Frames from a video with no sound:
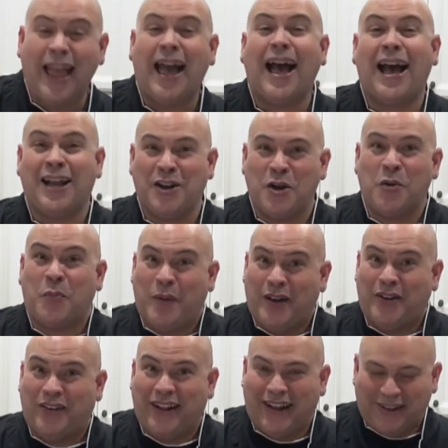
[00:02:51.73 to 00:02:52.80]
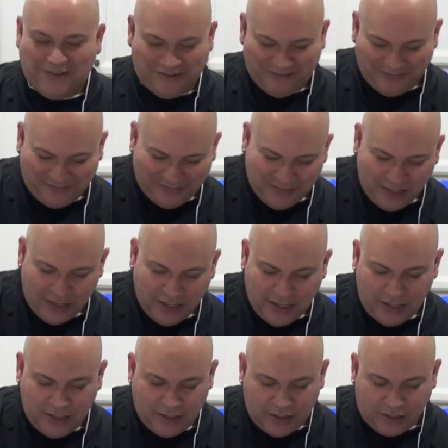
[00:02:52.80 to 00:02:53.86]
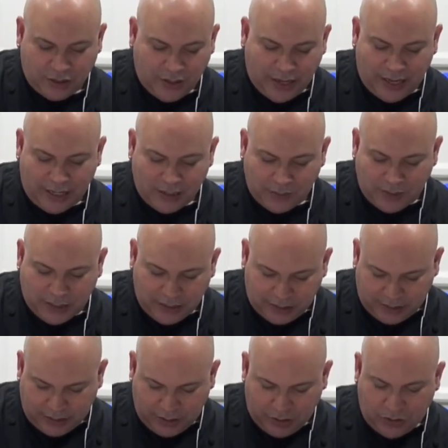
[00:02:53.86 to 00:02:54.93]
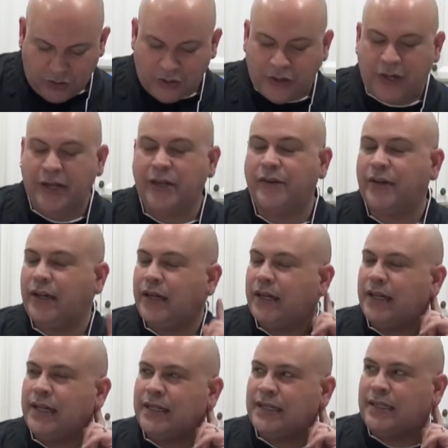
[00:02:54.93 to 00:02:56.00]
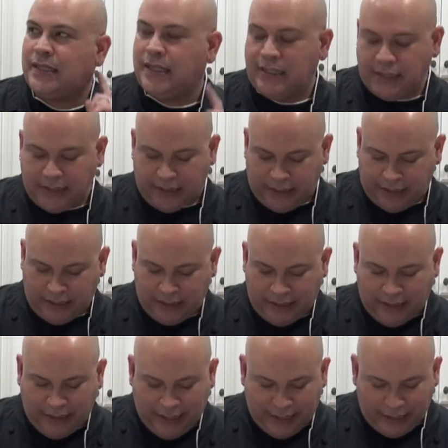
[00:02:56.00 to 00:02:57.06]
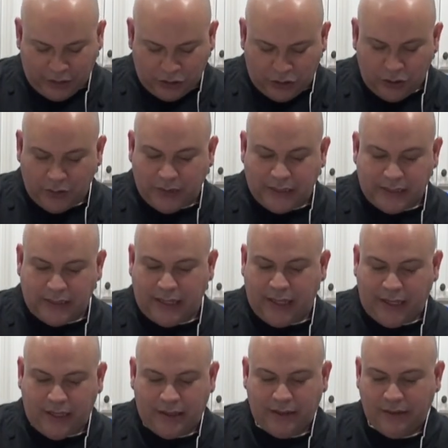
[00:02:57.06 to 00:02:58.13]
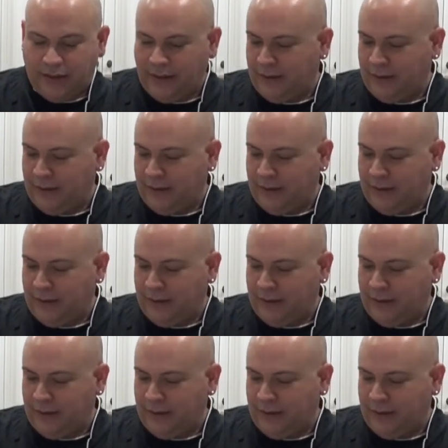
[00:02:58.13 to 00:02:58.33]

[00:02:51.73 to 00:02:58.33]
I know better now. So as we continue, you're hearing it, it's sizzling. Let it do its thing.